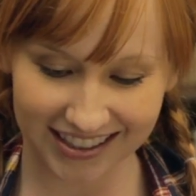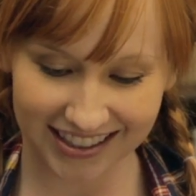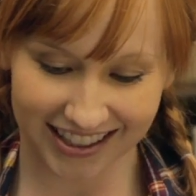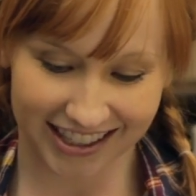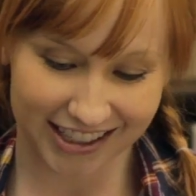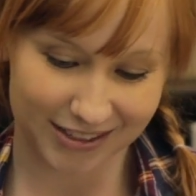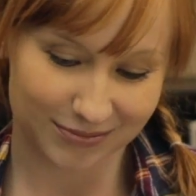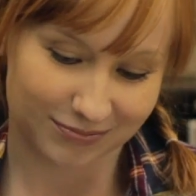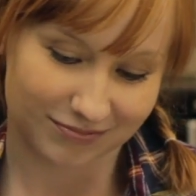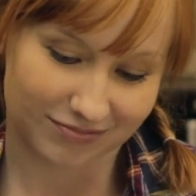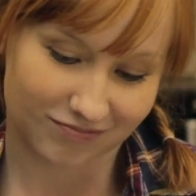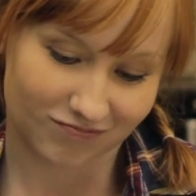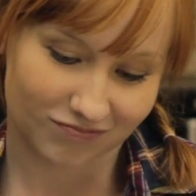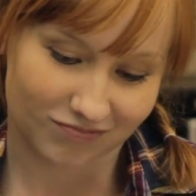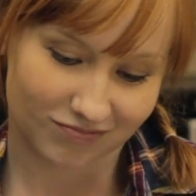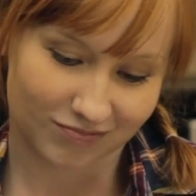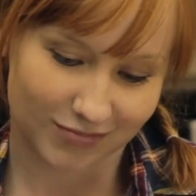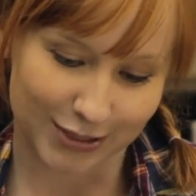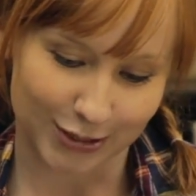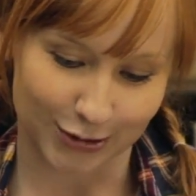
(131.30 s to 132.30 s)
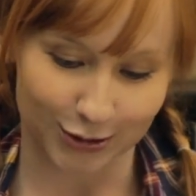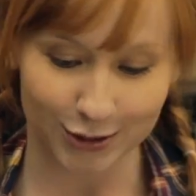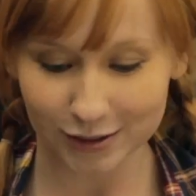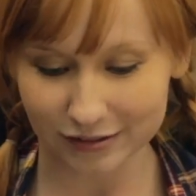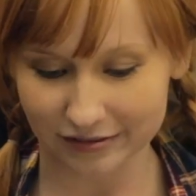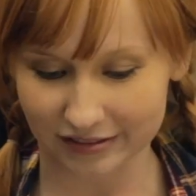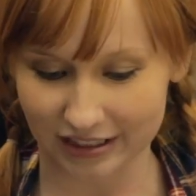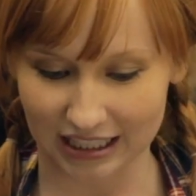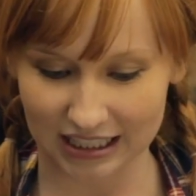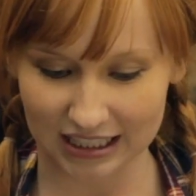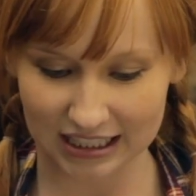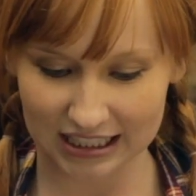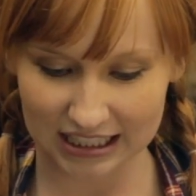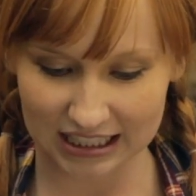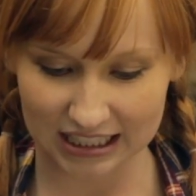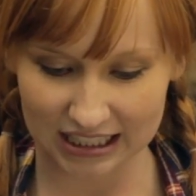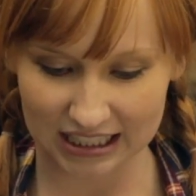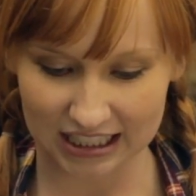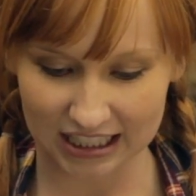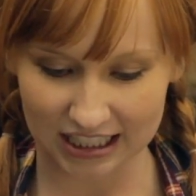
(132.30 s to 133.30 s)
that I sort of like
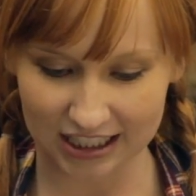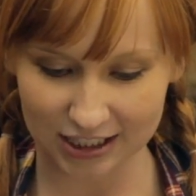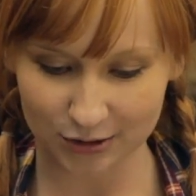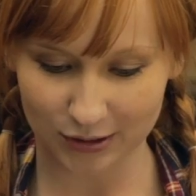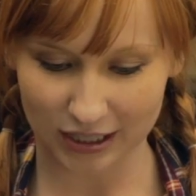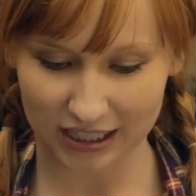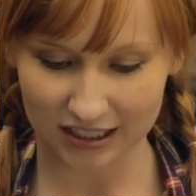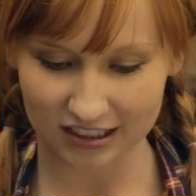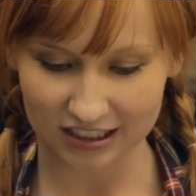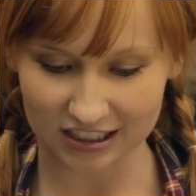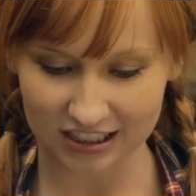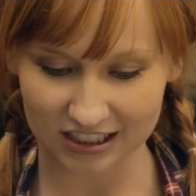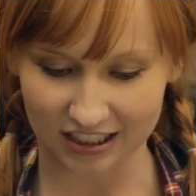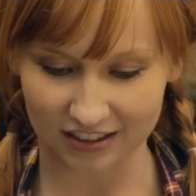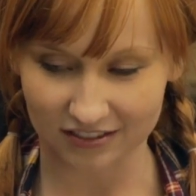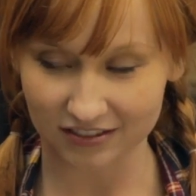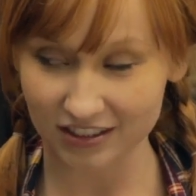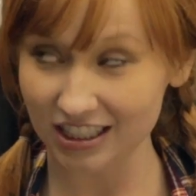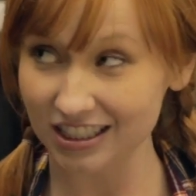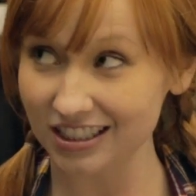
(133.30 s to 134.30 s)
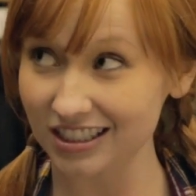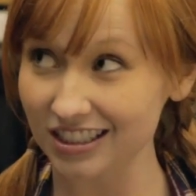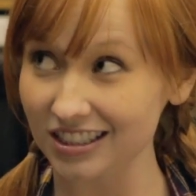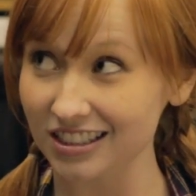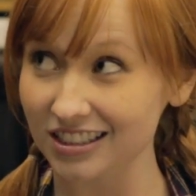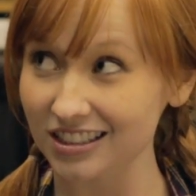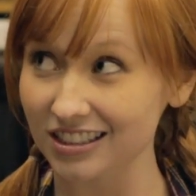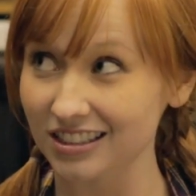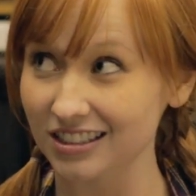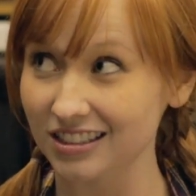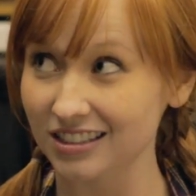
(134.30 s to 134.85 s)
that he does reckless stuff like this?